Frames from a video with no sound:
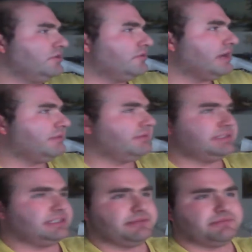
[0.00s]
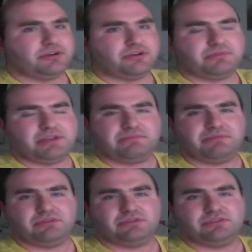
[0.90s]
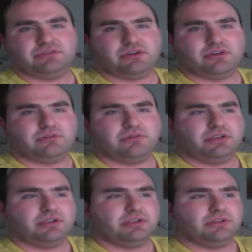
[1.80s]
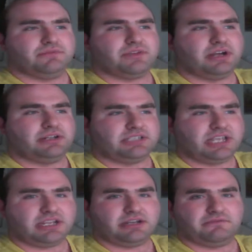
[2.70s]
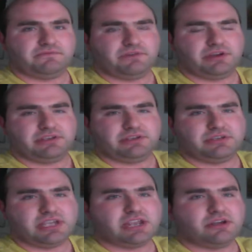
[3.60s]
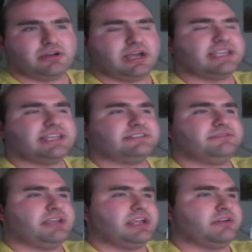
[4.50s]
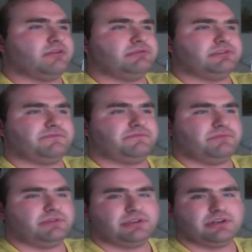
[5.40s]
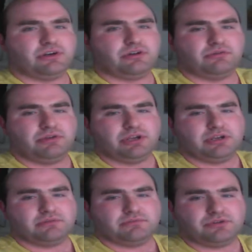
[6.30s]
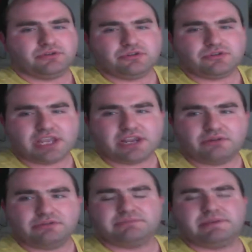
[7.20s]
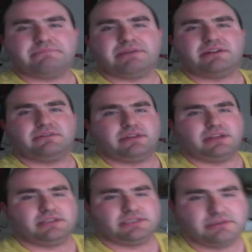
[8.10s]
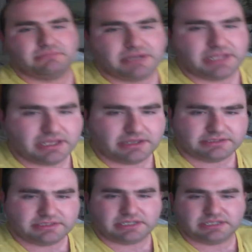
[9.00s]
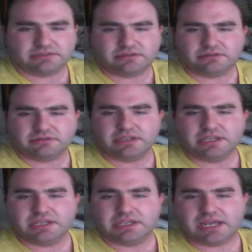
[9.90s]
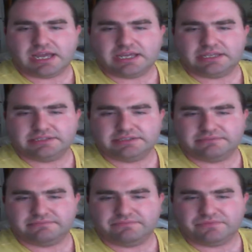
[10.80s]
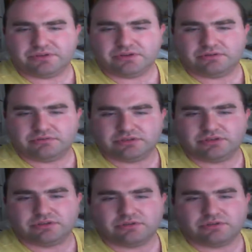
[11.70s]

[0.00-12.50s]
you gotta accept other people's, take on fun. You can't, I guess you can't always, you can't always be better than somebody else. As long as, no.